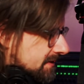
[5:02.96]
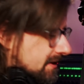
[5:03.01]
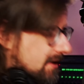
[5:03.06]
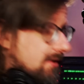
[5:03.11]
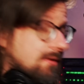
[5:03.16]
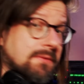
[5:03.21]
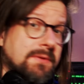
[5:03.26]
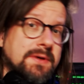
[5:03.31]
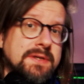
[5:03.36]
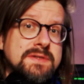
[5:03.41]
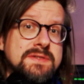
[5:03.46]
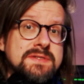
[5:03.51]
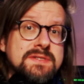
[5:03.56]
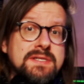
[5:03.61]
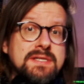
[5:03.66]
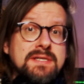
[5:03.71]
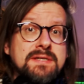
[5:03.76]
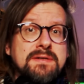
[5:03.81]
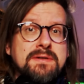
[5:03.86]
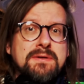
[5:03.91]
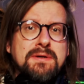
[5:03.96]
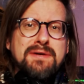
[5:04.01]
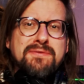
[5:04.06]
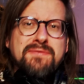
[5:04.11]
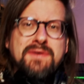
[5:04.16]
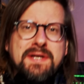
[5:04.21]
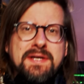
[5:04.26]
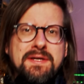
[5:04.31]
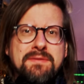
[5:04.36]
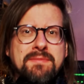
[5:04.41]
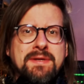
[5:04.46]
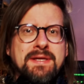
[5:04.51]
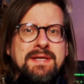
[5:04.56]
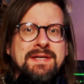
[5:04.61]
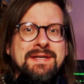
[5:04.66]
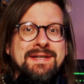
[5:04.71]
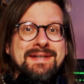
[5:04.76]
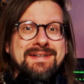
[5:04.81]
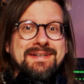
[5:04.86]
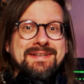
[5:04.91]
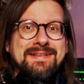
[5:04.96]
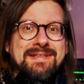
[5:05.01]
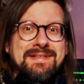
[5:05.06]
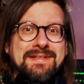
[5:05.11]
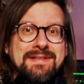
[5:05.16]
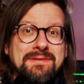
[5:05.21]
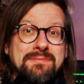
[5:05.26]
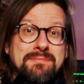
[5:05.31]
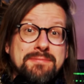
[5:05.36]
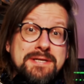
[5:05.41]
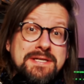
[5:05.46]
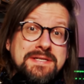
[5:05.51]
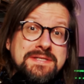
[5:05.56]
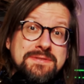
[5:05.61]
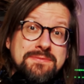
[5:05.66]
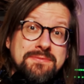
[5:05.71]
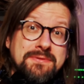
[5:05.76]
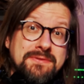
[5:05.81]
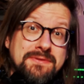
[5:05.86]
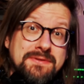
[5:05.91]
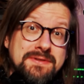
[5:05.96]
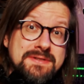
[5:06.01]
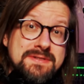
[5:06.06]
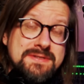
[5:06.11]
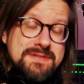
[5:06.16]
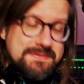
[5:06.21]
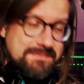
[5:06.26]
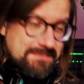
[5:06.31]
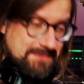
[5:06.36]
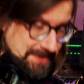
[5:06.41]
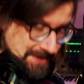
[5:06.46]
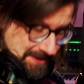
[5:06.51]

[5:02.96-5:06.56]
now I want to see if I can make a little piece with this.